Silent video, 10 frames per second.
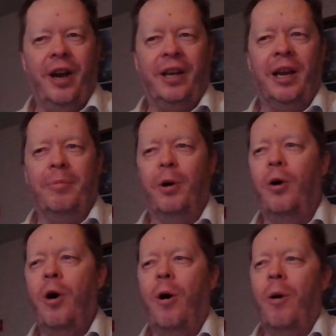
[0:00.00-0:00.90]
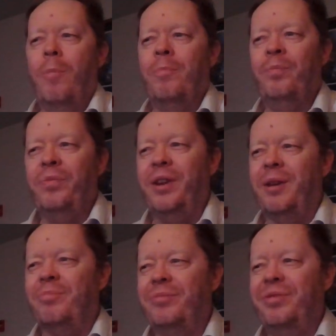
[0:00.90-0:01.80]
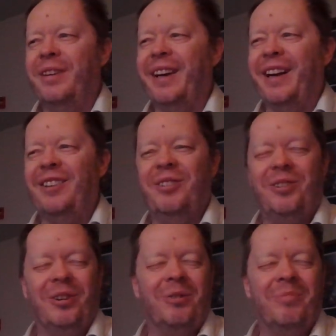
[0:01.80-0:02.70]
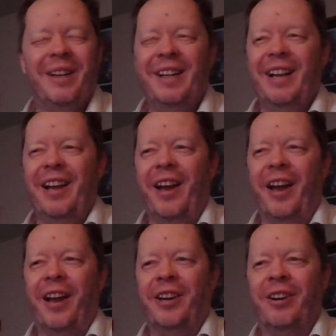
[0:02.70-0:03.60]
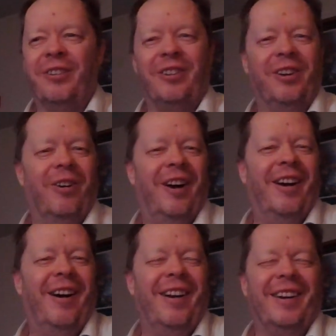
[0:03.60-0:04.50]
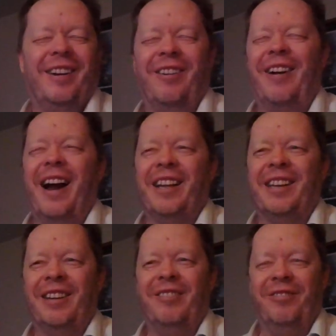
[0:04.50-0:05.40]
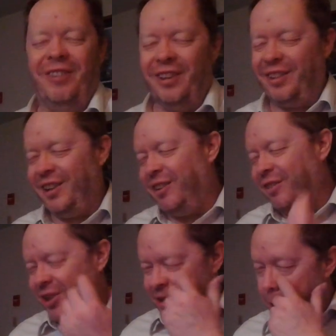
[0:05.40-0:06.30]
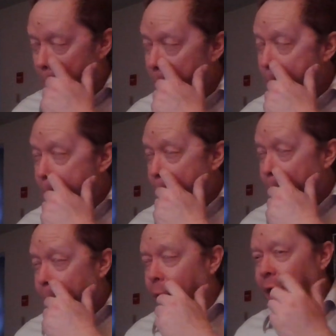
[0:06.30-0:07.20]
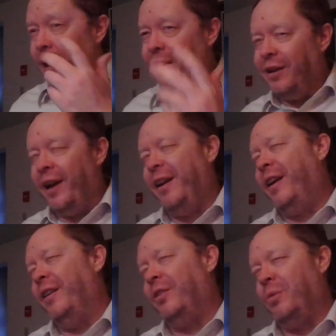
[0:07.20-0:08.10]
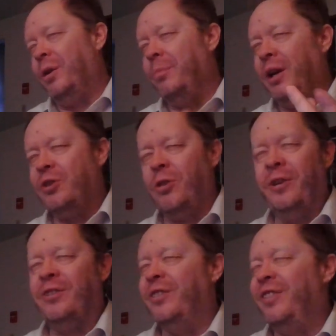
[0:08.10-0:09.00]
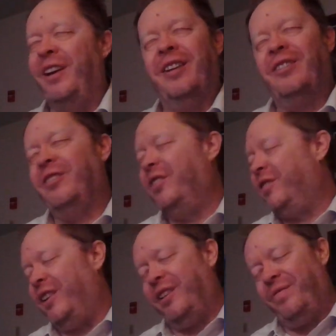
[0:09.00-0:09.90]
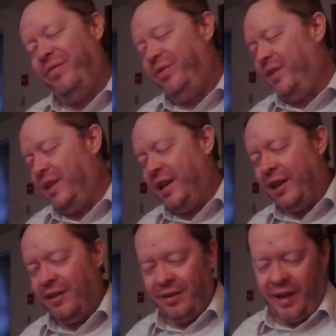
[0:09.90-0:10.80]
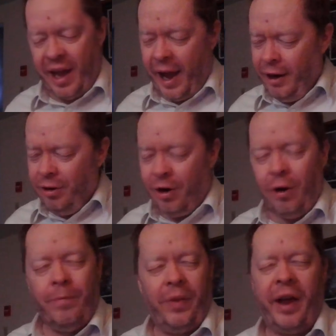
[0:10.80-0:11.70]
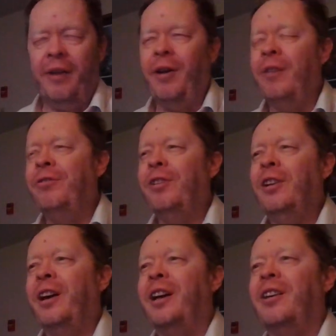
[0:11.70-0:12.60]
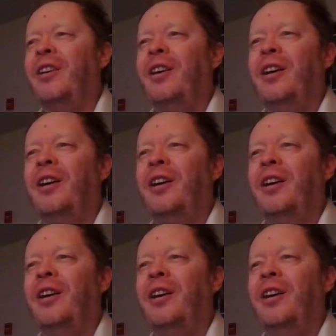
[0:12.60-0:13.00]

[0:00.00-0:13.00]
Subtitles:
I came home and put on YouTube and here's the Karate Kid with the original as one of my choices. And so it's like, yeah, I don't know. I feel like